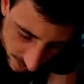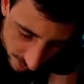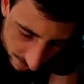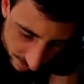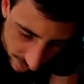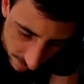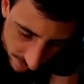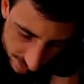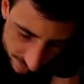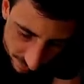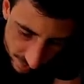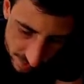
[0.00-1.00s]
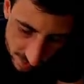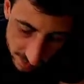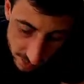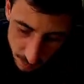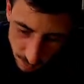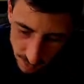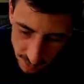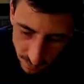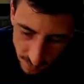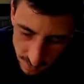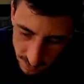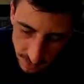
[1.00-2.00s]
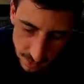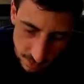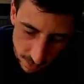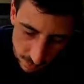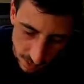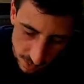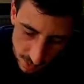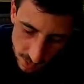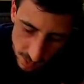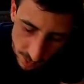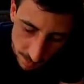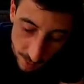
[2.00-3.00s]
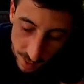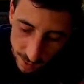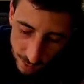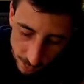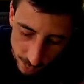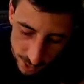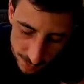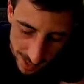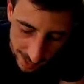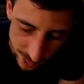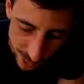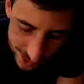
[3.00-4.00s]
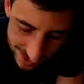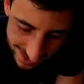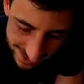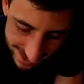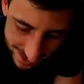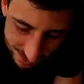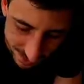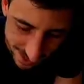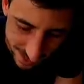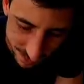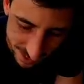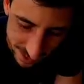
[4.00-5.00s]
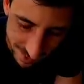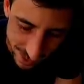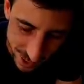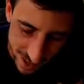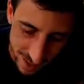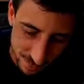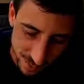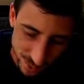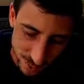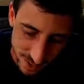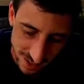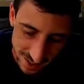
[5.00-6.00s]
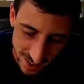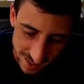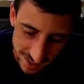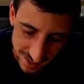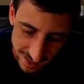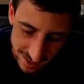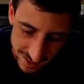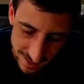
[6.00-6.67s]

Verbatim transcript: one-off now, but it's fine. At this point, it's fine. See, another one. But on our smash. Because we smashed that one. 26.